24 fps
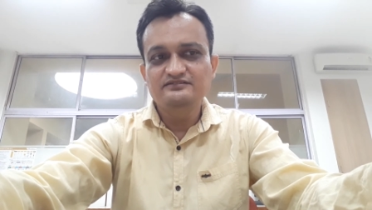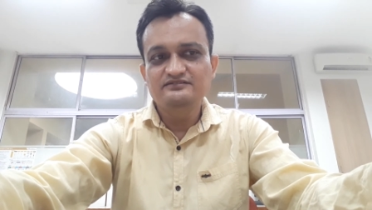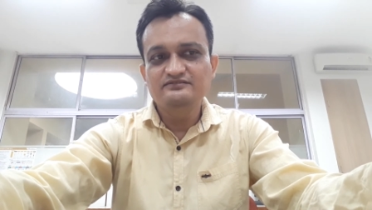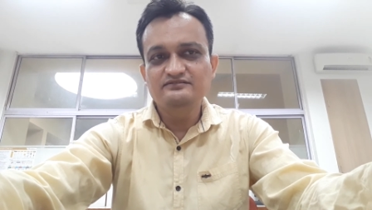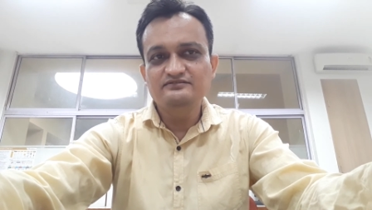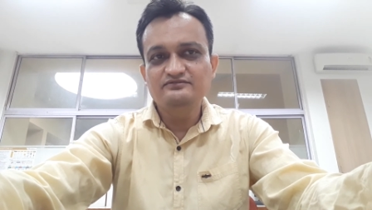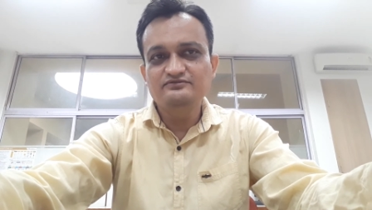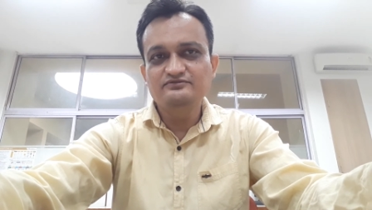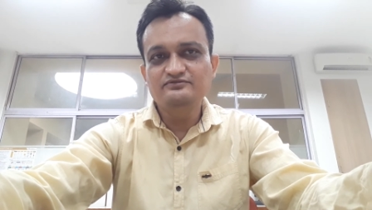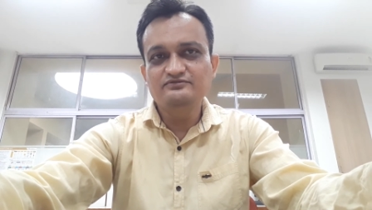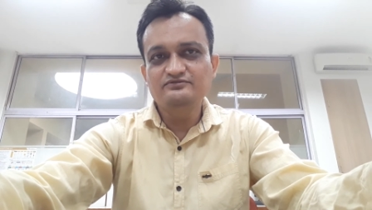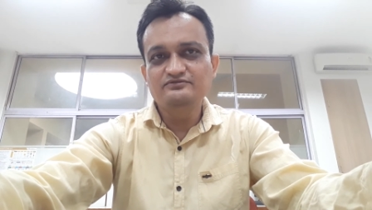
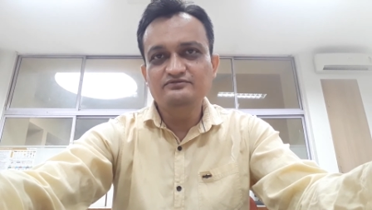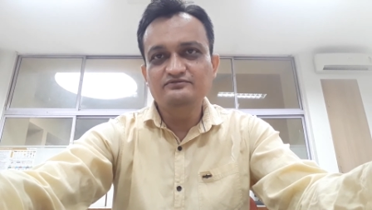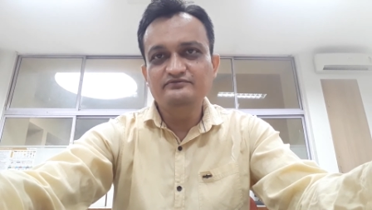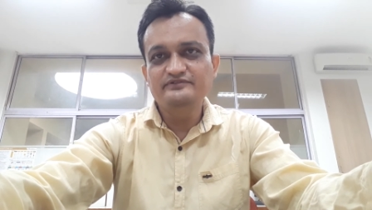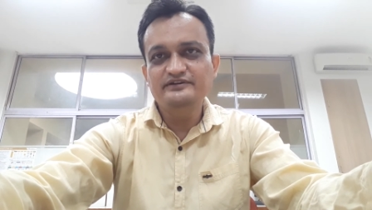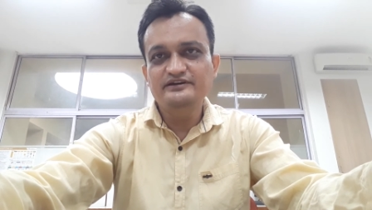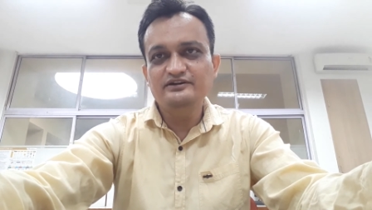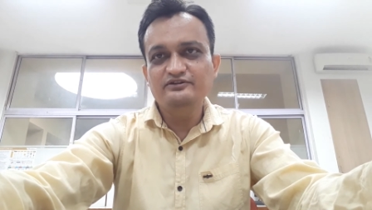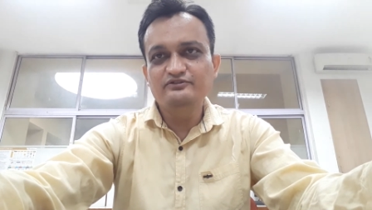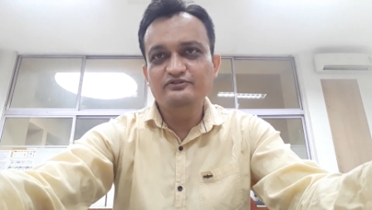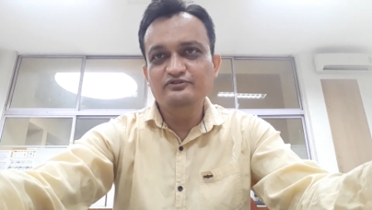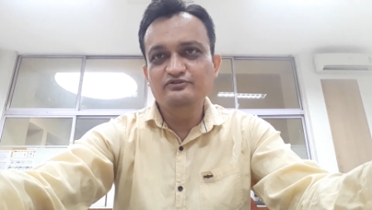So we
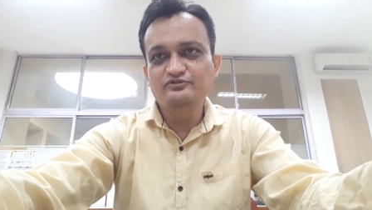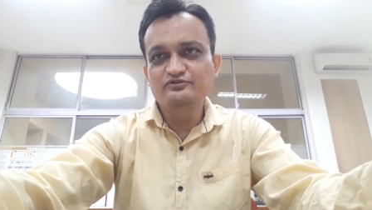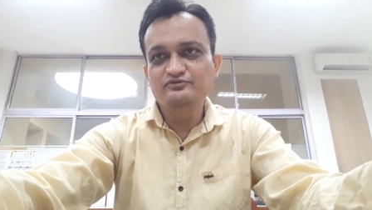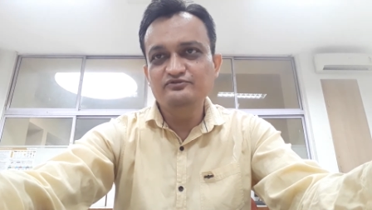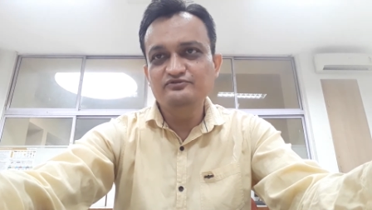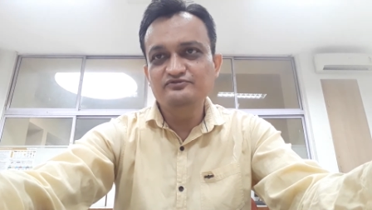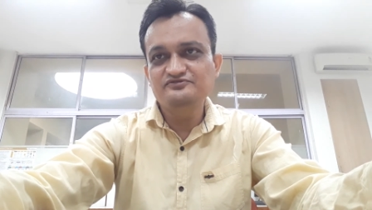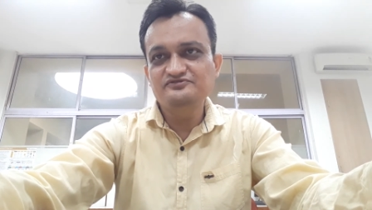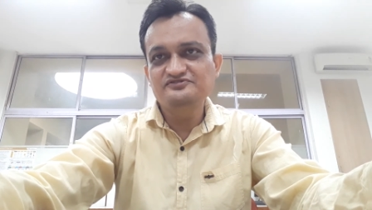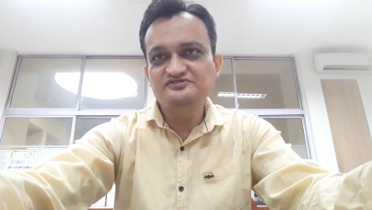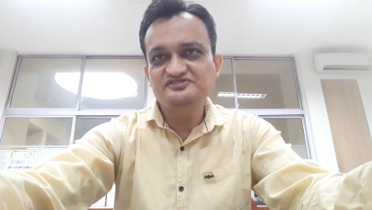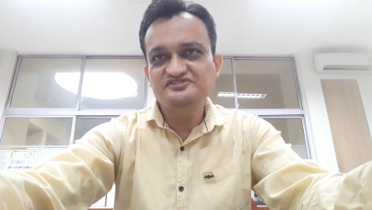are going to
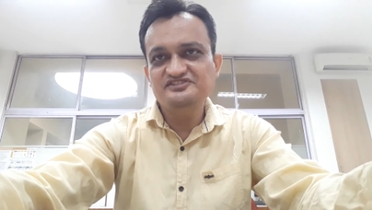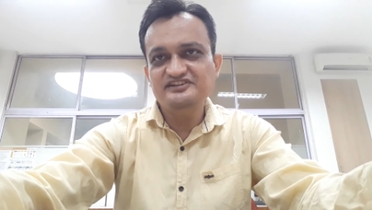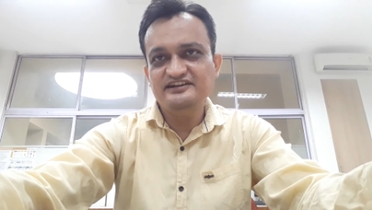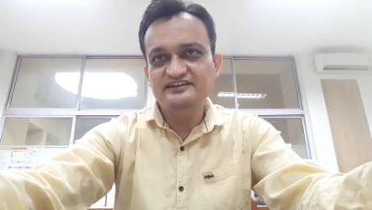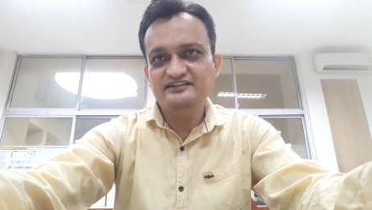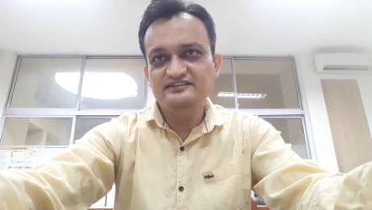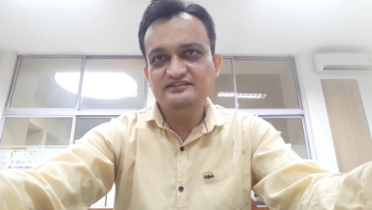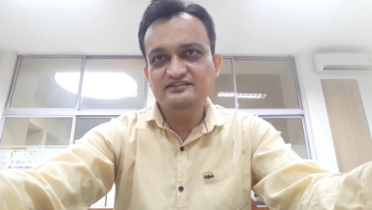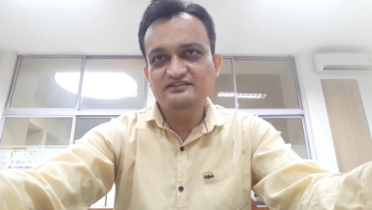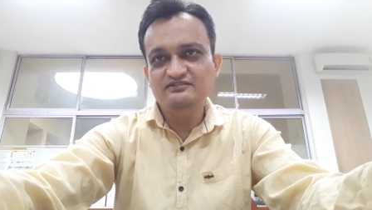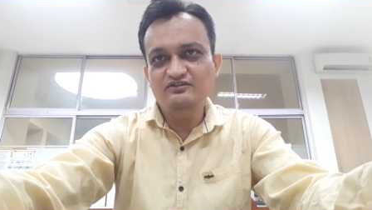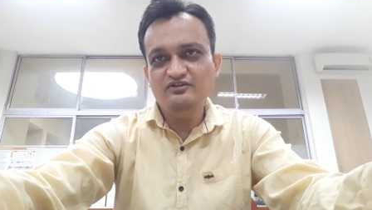check
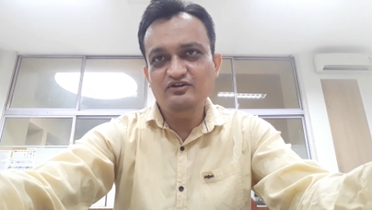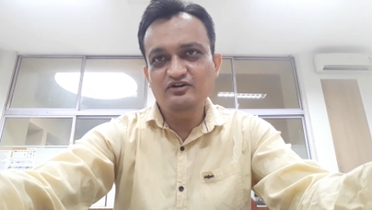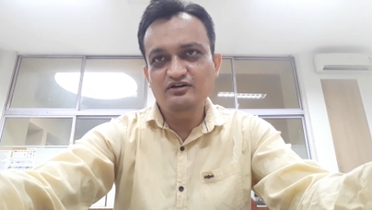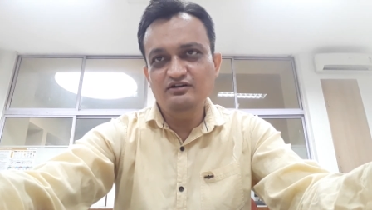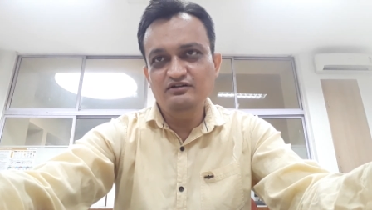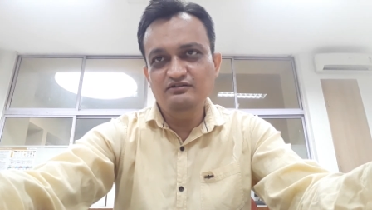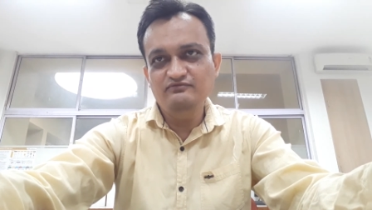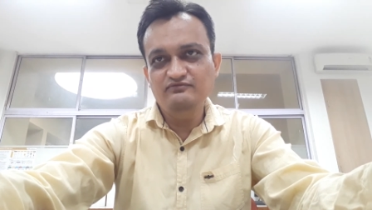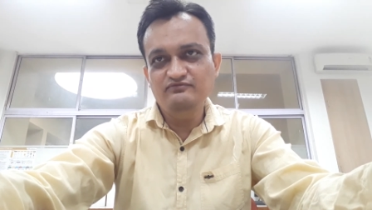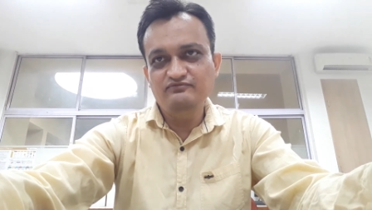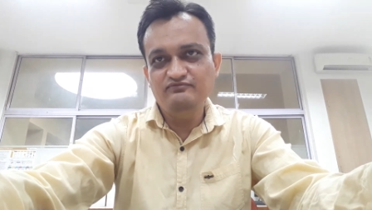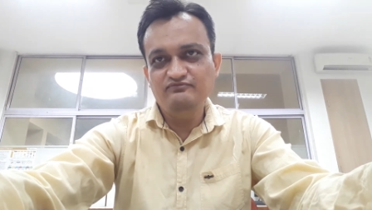all